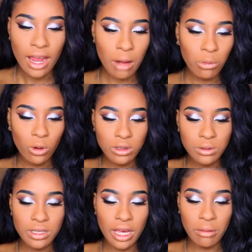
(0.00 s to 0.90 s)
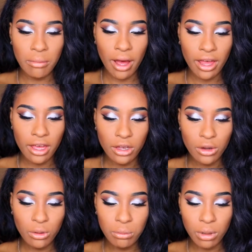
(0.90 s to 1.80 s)
Now I'm going to take my
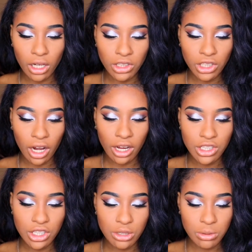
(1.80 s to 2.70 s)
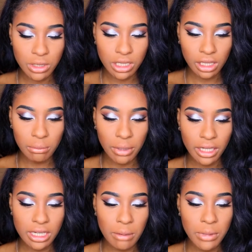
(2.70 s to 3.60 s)
new blush that I just recently
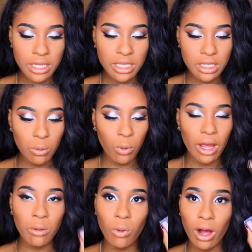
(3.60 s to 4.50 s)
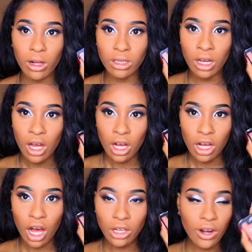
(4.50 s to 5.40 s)
picked up. This is the Wet n Wild
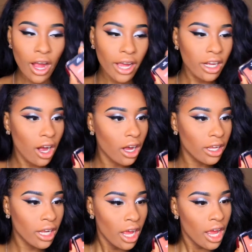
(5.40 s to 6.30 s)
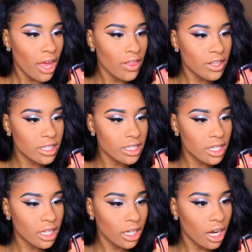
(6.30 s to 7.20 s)
Color Icon and this is
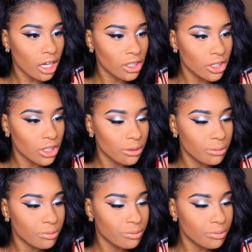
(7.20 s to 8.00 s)
in the color